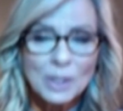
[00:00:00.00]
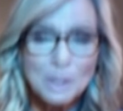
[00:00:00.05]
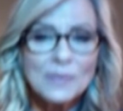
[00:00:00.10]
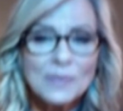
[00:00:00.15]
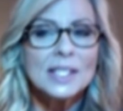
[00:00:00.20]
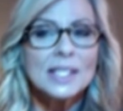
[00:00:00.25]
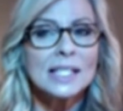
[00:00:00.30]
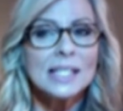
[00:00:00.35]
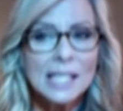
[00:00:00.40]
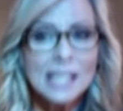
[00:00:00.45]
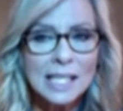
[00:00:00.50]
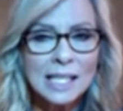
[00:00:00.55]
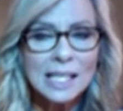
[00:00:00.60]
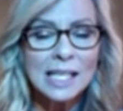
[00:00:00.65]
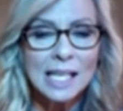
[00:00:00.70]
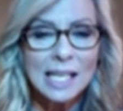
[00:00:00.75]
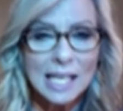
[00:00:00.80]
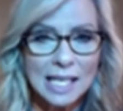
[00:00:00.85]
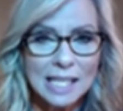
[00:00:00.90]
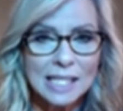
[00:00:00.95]
We've
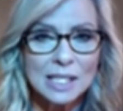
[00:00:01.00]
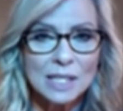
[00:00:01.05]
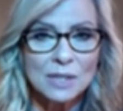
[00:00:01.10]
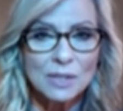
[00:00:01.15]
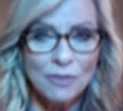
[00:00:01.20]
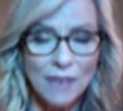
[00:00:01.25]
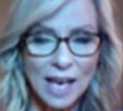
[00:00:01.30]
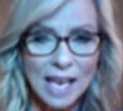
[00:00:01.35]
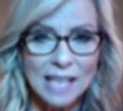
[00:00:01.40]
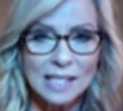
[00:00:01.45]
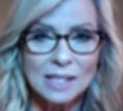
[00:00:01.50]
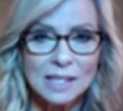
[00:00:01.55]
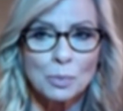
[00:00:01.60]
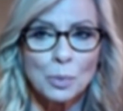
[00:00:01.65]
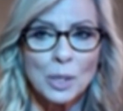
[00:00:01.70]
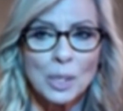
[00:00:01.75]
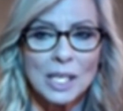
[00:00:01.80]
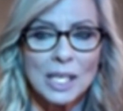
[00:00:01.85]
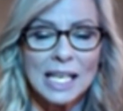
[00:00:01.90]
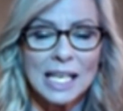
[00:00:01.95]
seen his
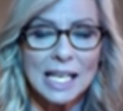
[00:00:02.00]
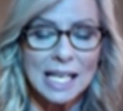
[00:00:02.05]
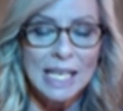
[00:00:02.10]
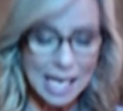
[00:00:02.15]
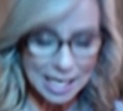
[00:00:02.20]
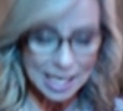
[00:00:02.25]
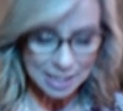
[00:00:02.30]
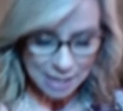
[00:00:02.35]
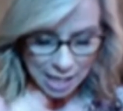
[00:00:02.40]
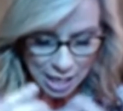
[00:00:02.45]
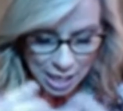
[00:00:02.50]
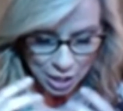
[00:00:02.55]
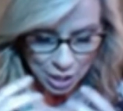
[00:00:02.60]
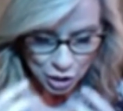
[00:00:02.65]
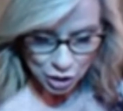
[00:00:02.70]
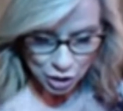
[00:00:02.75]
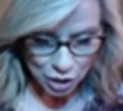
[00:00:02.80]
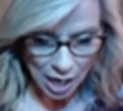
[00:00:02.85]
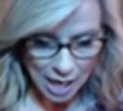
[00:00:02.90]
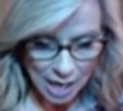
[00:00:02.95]
face when he has
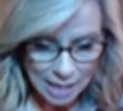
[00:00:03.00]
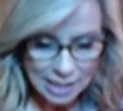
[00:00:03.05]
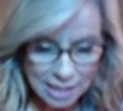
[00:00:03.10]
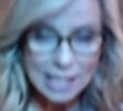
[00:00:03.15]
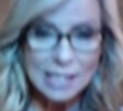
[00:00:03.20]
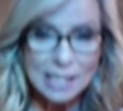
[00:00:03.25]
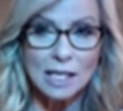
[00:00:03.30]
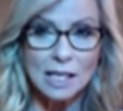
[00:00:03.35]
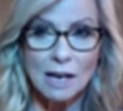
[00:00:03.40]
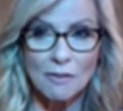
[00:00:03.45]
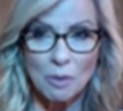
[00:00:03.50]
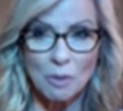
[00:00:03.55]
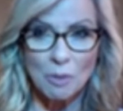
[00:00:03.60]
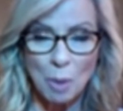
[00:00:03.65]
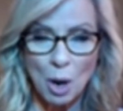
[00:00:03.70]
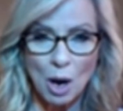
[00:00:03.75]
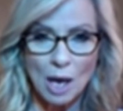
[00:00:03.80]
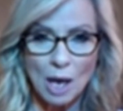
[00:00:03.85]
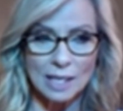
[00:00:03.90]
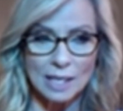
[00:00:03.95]
shined his love
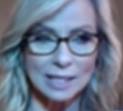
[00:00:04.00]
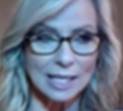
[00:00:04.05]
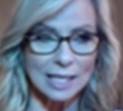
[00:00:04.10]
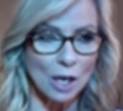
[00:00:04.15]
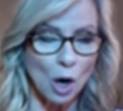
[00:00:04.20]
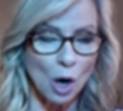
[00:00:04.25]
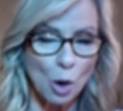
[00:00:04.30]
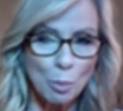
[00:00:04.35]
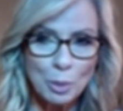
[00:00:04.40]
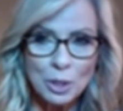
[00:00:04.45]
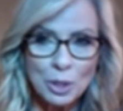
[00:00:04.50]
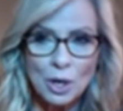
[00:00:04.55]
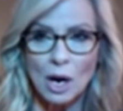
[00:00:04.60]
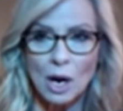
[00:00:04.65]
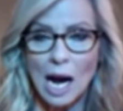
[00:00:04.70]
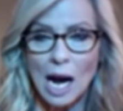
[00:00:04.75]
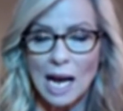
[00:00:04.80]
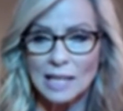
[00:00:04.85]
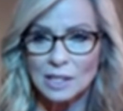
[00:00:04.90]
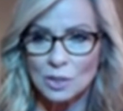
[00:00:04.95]
upon us and opened
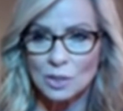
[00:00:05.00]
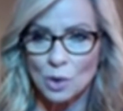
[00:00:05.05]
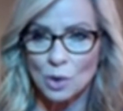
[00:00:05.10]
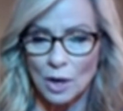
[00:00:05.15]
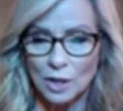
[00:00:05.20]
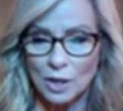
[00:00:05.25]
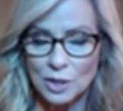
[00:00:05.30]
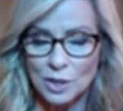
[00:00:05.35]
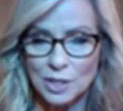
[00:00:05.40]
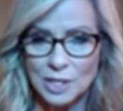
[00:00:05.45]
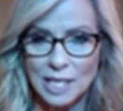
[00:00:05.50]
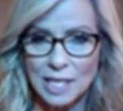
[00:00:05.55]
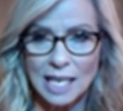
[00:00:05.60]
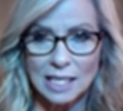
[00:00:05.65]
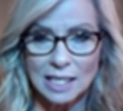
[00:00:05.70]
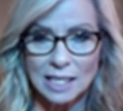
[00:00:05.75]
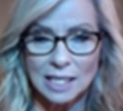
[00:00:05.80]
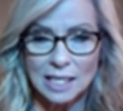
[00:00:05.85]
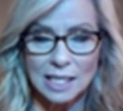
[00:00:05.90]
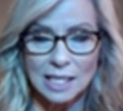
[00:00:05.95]
our eyes to our
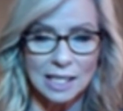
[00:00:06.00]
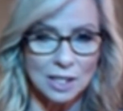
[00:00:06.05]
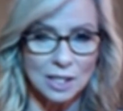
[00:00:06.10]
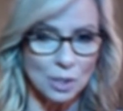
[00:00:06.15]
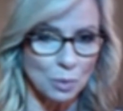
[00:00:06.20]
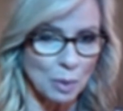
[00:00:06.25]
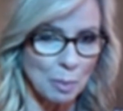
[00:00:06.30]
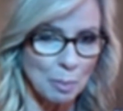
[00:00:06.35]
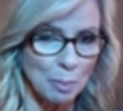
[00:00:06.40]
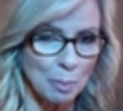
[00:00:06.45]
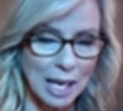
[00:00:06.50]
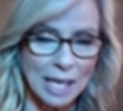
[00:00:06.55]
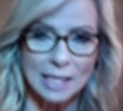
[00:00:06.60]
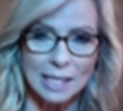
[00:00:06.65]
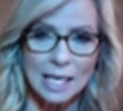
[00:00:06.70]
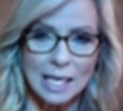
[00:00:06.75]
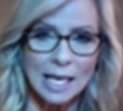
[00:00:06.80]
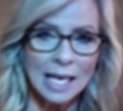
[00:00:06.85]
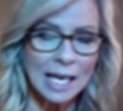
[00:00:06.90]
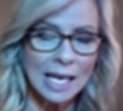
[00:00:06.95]
understanding to need to
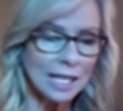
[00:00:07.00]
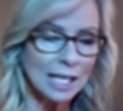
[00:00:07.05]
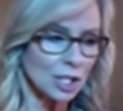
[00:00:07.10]
repent,